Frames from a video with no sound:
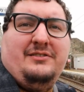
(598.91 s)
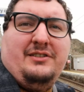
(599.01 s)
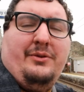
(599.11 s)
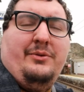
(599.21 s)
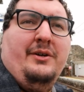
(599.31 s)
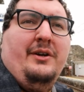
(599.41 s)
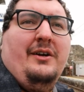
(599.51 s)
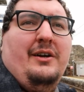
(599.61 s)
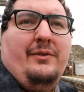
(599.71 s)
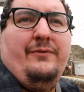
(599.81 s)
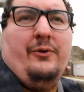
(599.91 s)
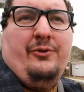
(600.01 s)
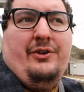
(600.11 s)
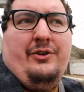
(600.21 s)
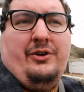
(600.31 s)
So
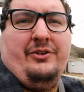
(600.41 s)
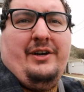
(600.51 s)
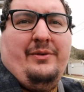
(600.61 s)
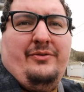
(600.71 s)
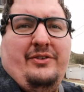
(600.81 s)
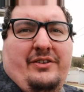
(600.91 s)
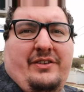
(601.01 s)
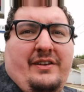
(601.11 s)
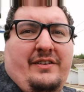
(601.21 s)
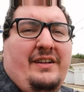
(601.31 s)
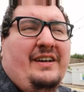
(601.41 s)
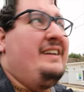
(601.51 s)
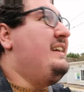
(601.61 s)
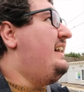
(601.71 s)
unfortunately not got time to visit it today,